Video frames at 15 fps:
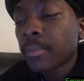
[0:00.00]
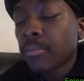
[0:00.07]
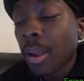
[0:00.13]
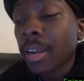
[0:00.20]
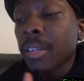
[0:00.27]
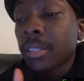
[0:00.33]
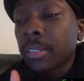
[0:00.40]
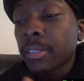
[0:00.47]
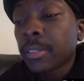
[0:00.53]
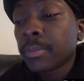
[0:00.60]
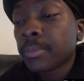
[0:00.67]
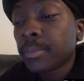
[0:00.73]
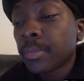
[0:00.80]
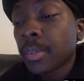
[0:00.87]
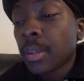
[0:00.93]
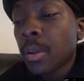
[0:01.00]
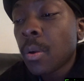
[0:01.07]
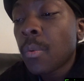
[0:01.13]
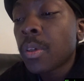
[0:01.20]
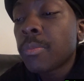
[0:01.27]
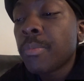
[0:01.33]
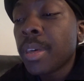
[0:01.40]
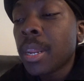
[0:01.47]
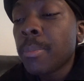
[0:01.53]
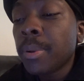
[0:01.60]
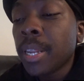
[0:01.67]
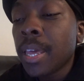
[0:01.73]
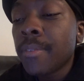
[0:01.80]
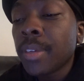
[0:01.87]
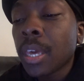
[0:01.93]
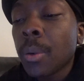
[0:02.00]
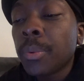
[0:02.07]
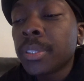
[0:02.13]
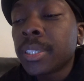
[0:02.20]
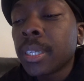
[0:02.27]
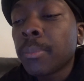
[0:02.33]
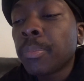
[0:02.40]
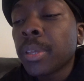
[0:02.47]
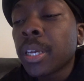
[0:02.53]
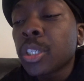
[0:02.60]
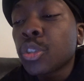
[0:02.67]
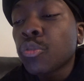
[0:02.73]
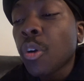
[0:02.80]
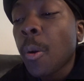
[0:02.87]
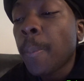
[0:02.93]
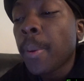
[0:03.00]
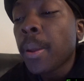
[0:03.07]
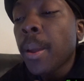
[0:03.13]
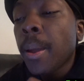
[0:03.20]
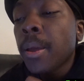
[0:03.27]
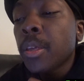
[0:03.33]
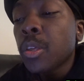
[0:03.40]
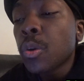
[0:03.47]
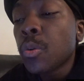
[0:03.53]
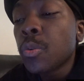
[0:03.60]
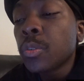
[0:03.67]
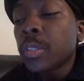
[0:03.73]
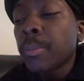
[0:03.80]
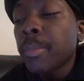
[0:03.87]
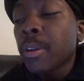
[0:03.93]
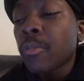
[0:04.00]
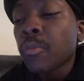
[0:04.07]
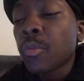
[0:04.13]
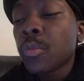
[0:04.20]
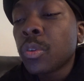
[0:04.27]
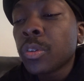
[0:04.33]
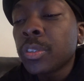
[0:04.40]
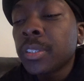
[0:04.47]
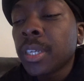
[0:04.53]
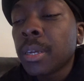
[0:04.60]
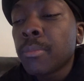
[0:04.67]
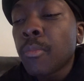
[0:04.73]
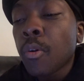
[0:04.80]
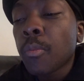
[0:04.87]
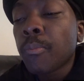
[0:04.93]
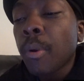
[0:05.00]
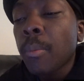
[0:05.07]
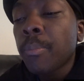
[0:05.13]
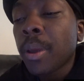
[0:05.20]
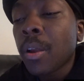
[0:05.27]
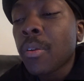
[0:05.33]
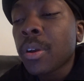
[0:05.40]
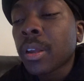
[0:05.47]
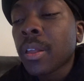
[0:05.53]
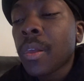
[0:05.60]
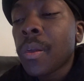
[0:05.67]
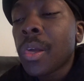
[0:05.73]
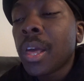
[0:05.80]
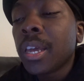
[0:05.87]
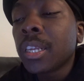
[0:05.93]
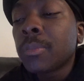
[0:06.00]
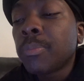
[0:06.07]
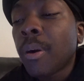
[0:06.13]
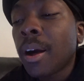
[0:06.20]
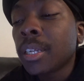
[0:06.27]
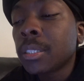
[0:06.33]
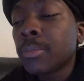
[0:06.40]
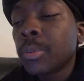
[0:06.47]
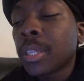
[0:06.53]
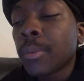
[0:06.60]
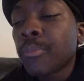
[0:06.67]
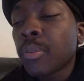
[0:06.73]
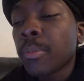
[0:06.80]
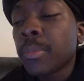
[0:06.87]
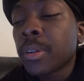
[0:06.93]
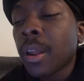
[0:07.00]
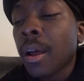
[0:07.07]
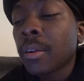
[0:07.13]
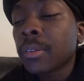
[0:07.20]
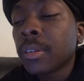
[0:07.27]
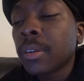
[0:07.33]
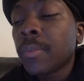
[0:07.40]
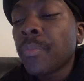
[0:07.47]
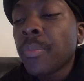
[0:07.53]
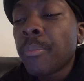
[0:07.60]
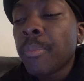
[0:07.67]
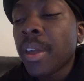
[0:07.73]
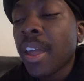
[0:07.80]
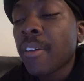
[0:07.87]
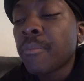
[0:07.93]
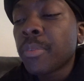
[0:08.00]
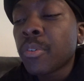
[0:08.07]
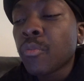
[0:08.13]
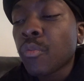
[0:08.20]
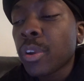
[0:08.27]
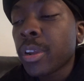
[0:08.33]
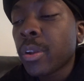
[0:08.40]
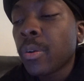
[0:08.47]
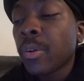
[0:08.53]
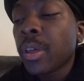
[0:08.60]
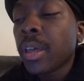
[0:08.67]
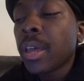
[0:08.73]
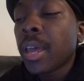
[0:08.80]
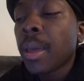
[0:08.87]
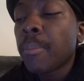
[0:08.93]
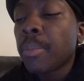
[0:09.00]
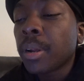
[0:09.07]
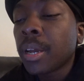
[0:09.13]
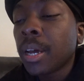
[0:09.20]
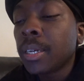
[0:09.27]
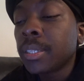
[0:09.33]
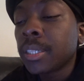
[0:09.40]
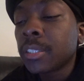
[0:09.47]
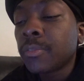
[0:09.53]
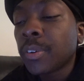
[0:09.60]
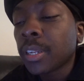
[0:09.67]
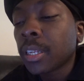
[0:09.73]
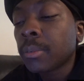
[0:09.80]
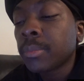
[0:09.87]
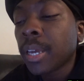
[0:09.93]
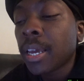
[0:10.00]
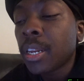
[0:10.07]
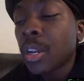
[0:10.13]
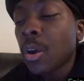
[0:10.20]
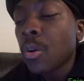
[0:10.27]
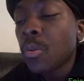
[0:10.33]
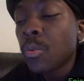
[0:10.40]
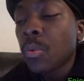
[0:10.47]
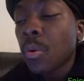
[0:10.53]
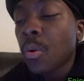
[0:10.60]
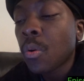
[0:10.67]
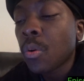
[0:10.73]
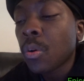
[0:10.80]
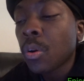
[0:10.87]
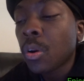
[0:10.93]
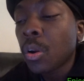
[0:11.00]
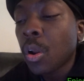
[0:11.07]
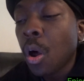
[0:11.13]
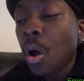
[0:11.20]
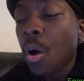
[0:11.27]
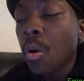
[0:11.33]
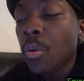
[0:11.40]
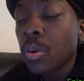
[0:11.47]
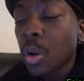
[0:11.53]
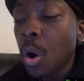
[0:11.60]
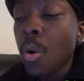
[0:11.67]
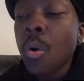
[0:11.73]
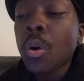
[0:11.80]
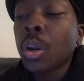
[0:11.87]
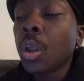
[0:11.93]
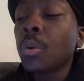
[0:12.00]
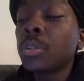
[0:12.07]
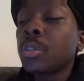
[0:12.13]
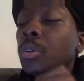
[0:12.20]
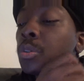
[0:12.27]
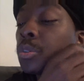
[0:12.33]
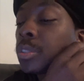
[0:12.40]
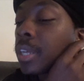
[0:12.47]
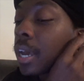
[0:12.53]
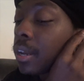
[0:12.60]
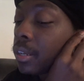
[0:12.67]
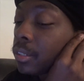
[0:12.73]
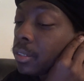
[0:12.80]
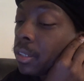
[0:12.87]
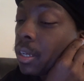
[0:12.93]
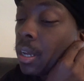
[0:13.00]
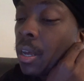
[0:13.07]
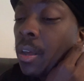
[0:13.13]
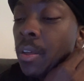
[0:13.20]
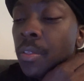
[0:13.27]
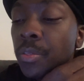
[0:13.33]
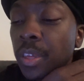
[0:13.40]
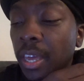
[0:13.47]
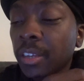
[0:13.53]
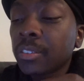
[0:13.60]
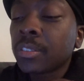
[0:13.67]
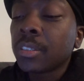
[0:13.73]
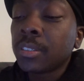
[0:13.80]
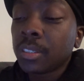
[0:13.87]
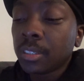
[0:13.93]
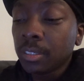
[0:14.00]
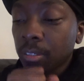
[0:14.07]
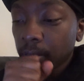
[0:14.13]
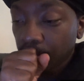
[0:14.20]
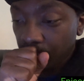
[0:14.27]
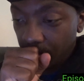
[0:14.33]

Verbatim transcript: Practiced. With many believing it was simply a trope used to make rulers seem more barbaric. It is possible that Prima Nocta may have been real, and because its victims had no or low, no or low social status, the instances